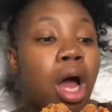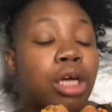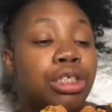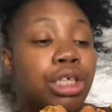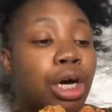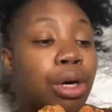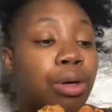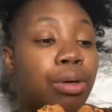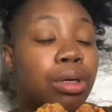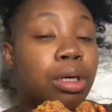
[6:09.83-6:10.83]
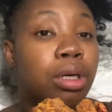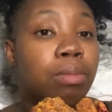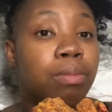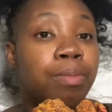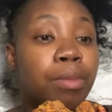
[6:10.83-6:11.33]
So
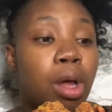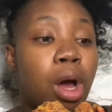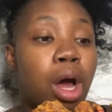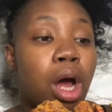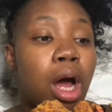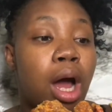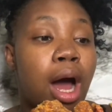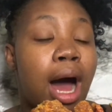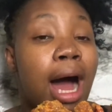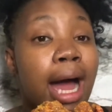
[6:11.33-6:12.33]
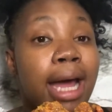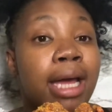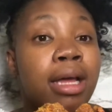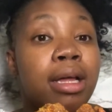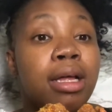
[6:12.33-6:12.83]

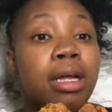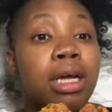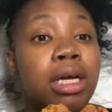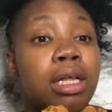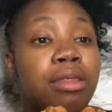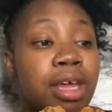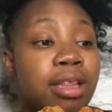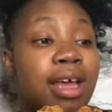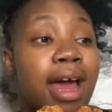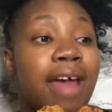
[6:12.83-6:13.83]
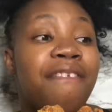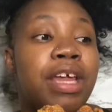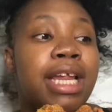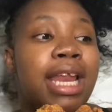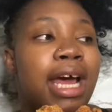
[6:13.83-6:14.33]
I think that if
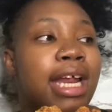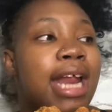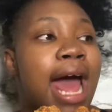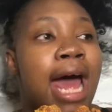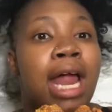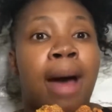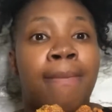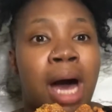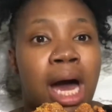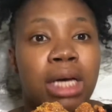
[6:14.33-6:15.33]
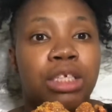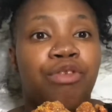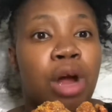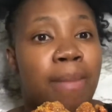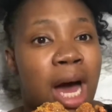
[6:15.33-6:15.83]
he let it at a box
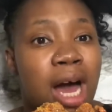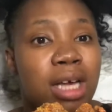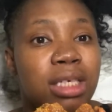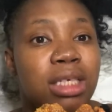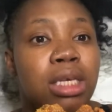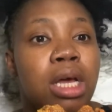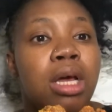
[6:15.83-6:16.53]
for a box,